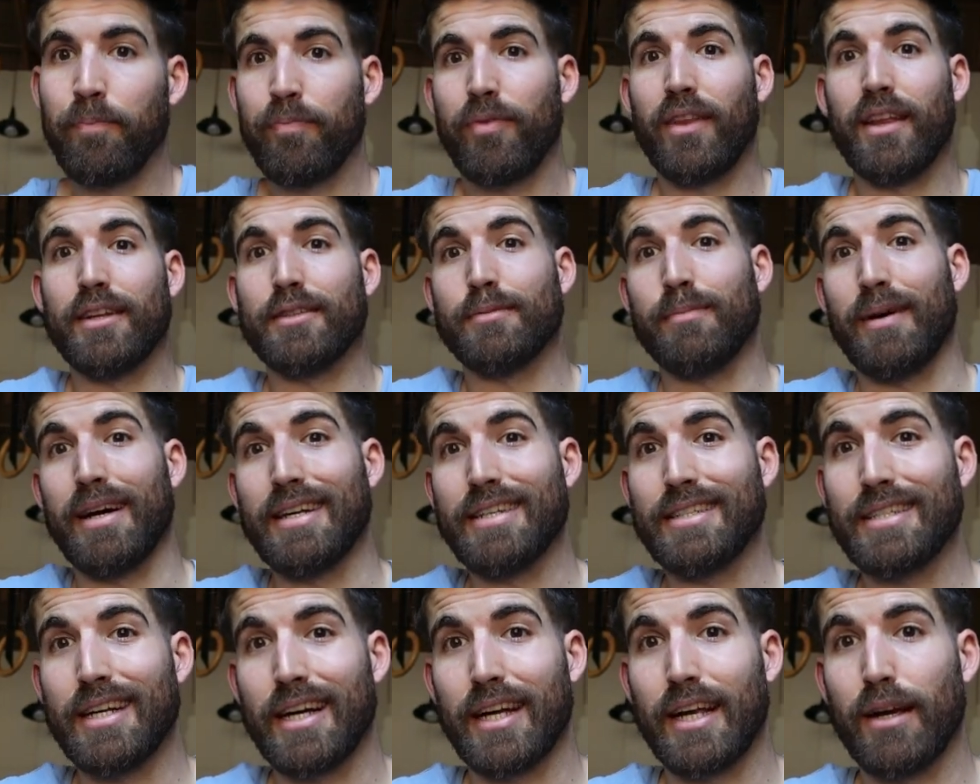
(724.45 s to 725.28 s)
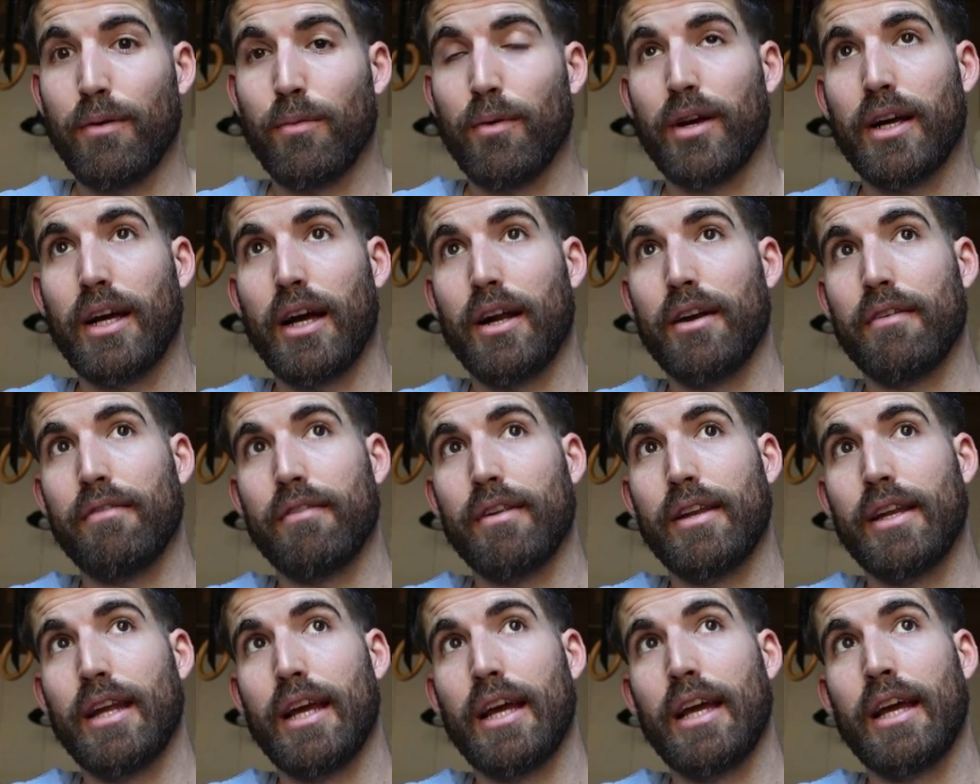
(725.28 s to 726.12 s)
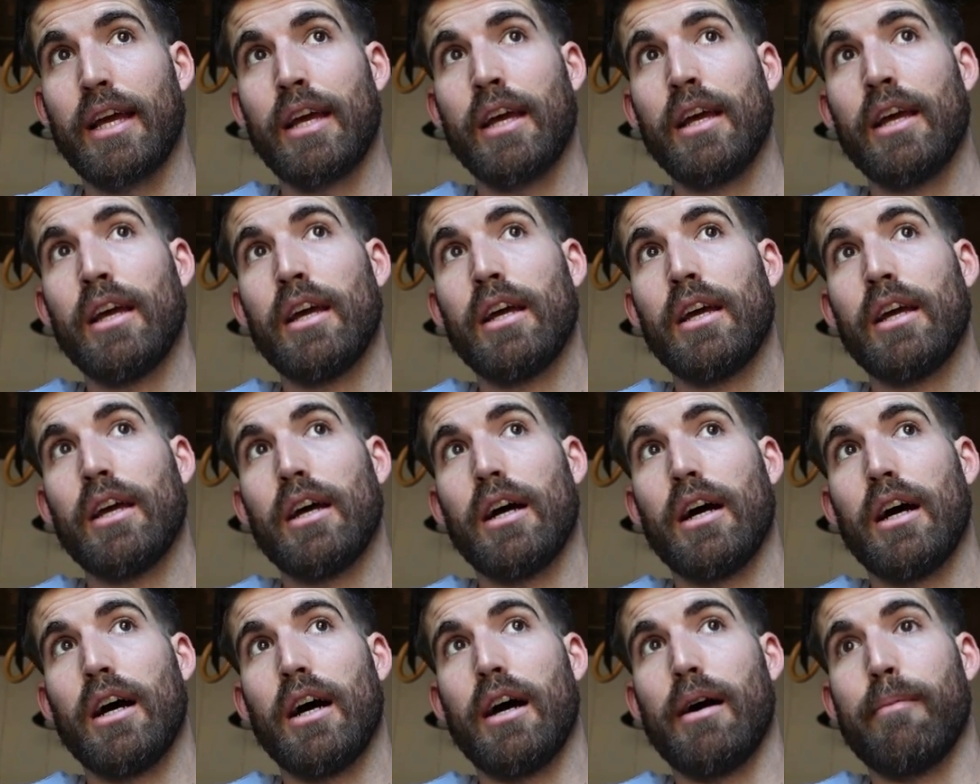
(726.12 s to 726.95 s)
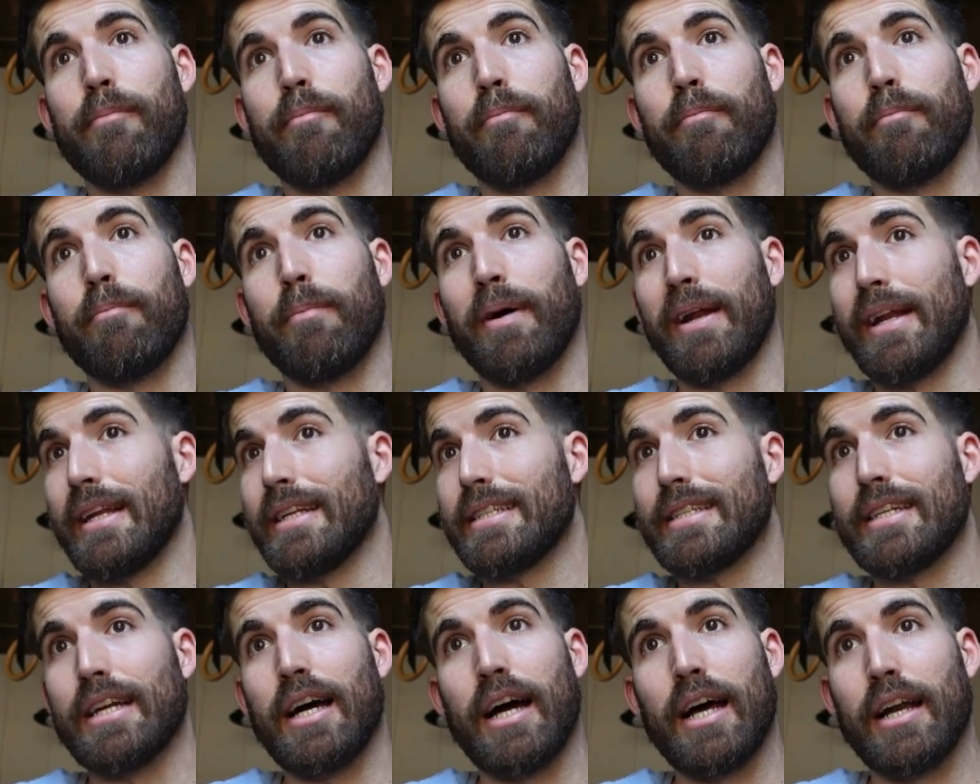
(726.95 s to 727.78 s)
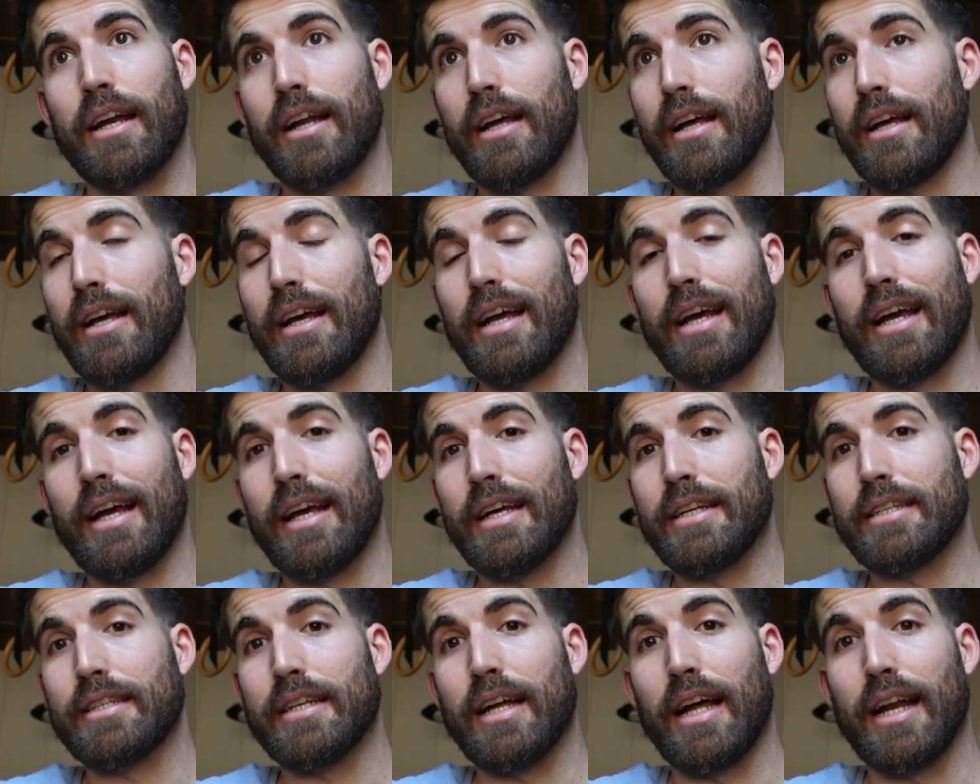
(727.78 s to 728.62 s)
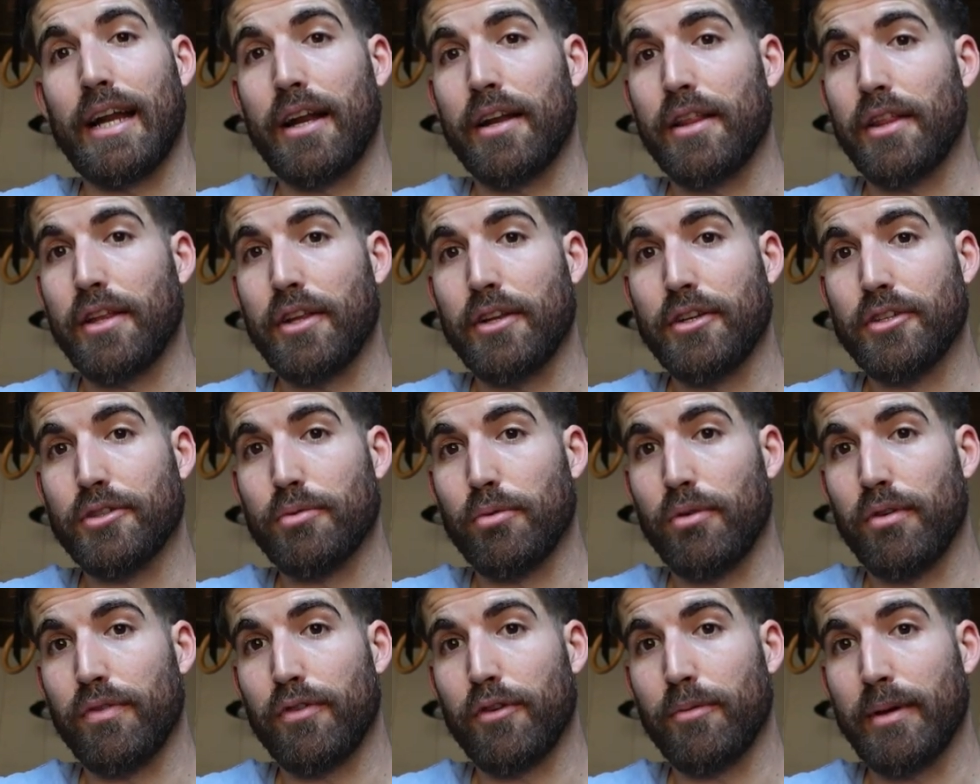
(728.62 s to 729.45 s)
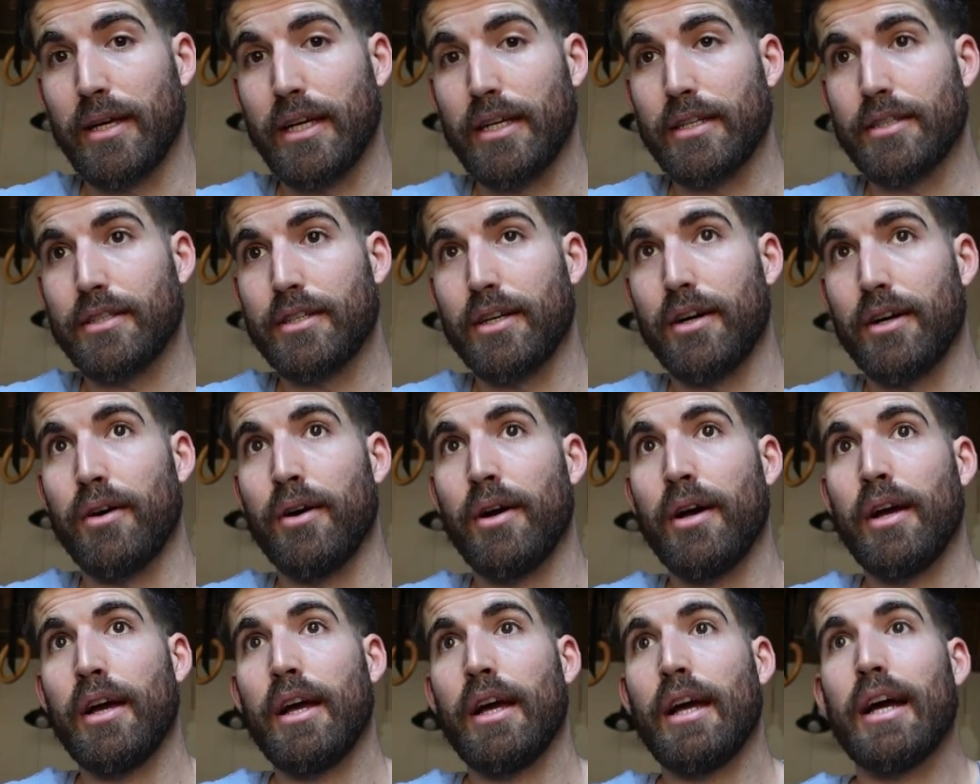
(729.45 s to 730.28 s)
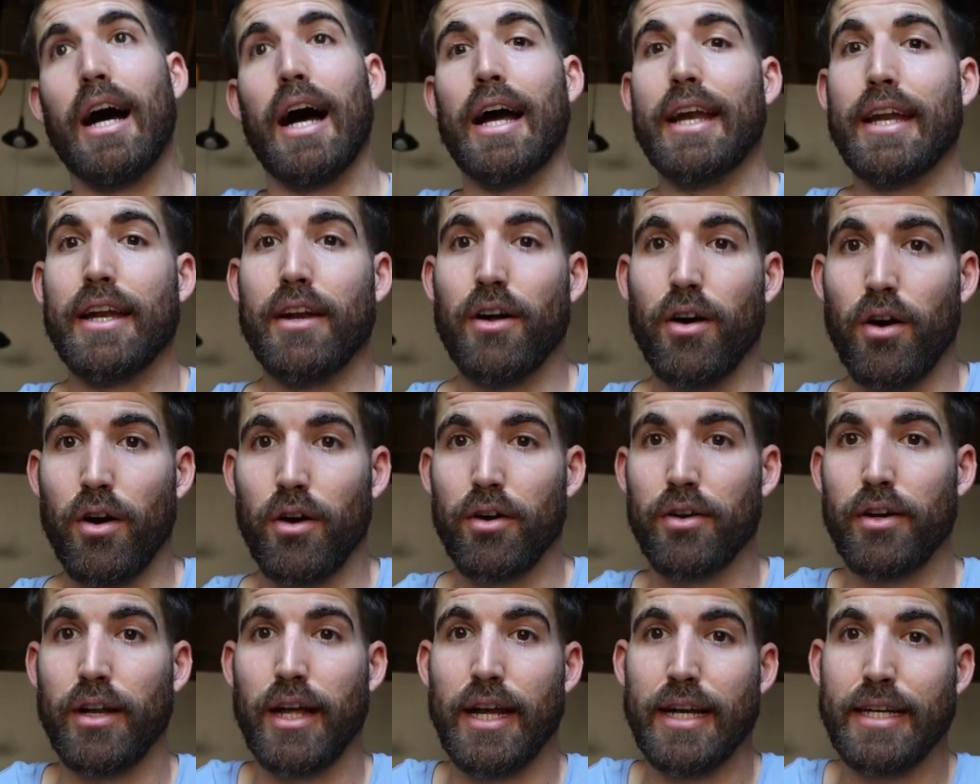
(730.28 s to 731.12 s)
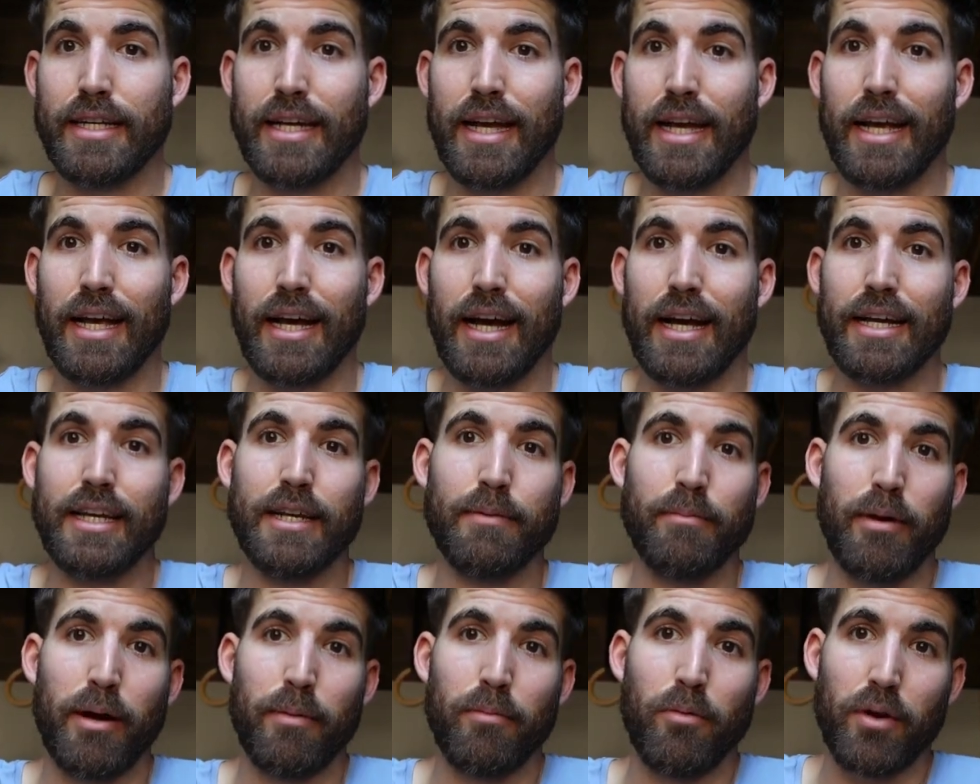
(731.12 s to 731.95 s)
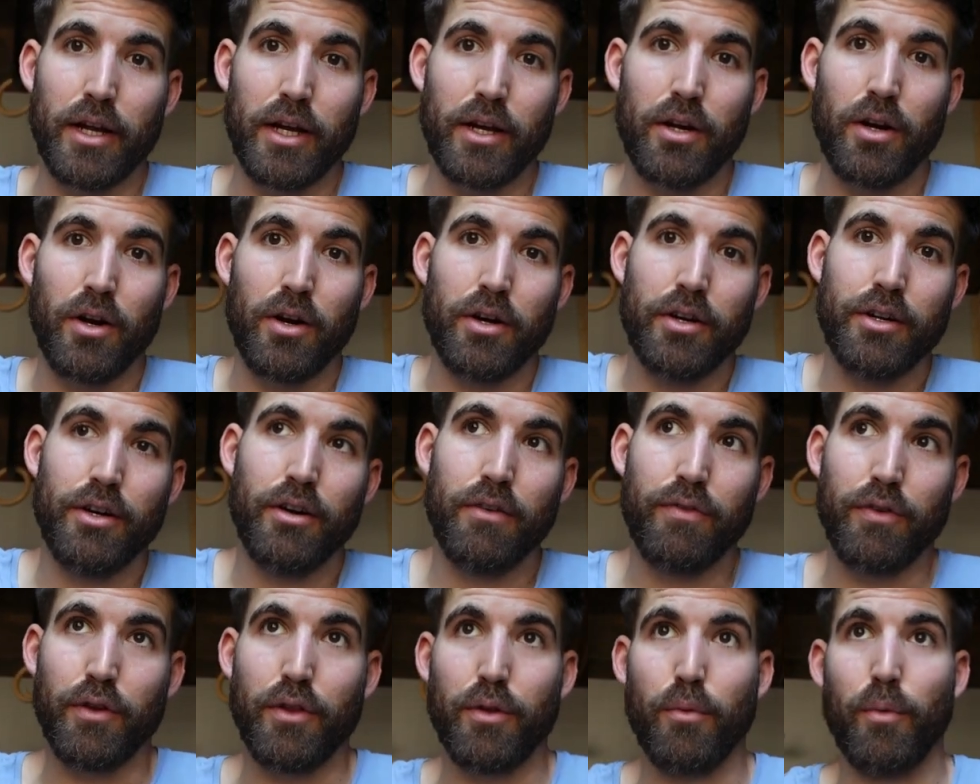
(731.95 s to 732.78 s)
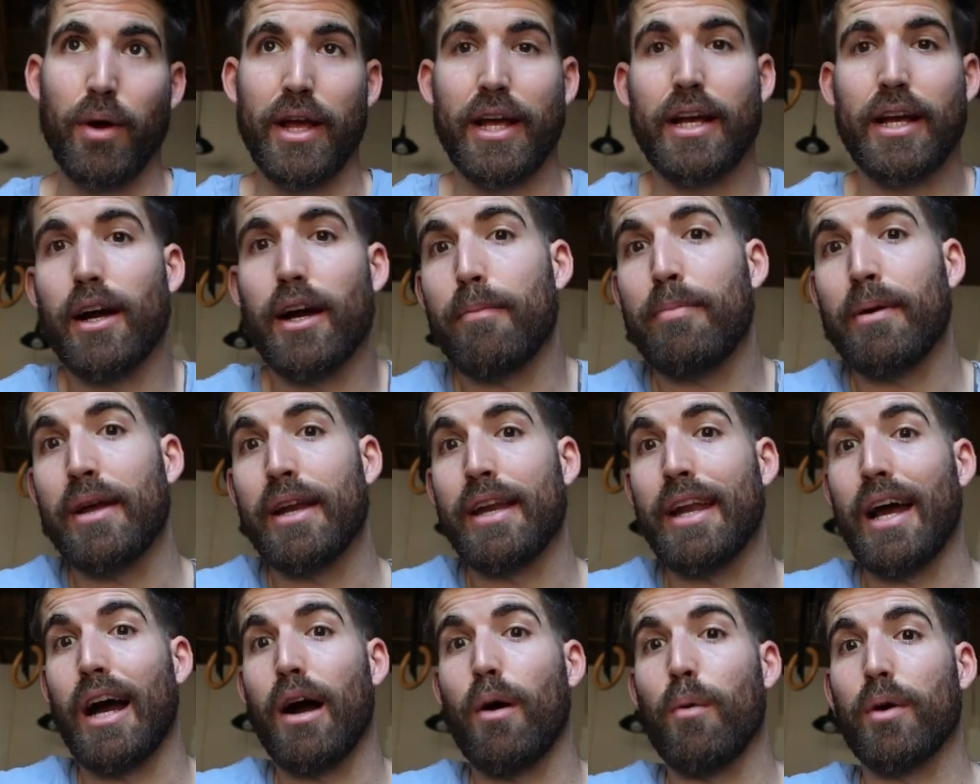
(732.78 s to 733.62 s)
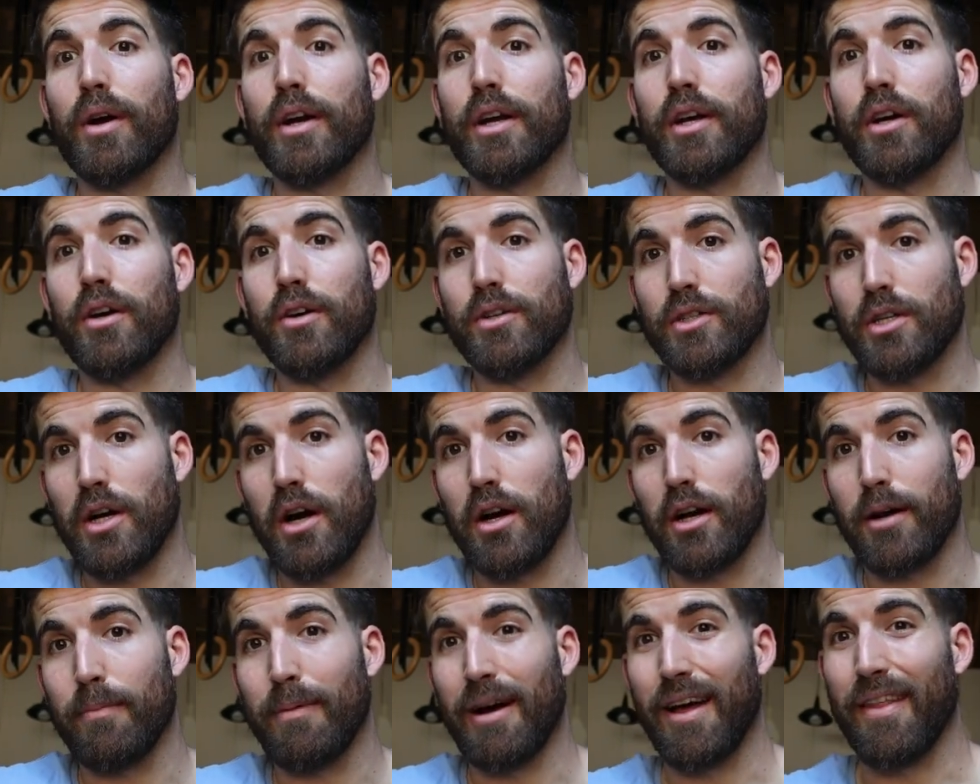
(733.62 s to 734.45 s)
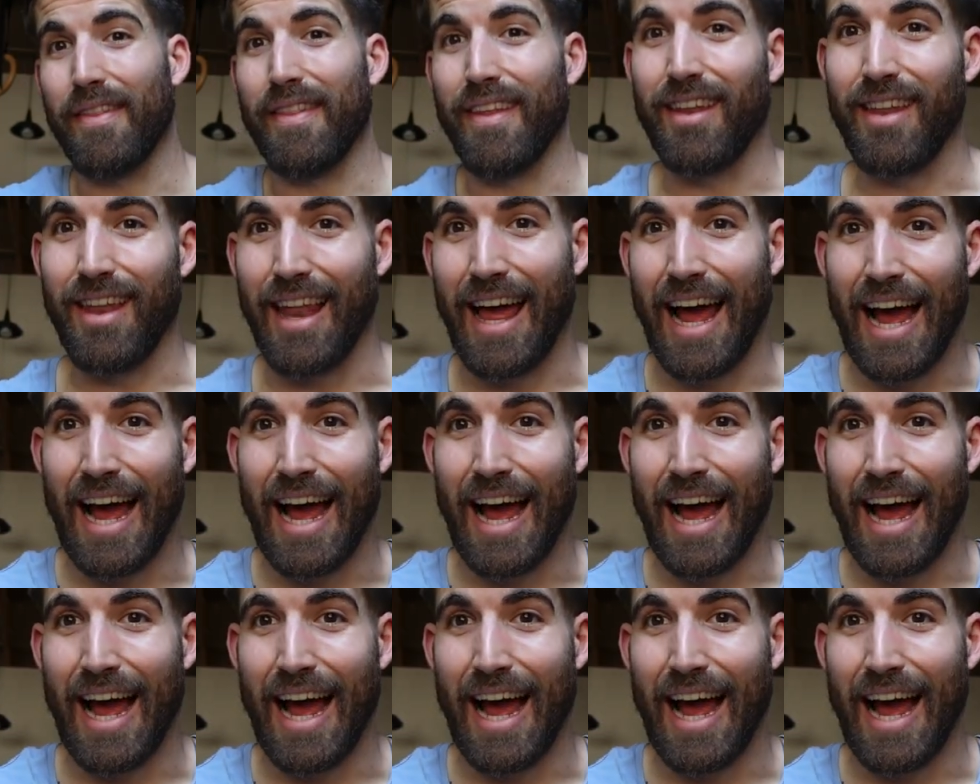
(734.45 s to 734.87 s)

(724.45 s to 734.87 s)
This is my second workout of the day, but it's not out of the usual for me. So I did a hard leg day. I did my morning cardio for the wake up, and now we're gonna go talk about the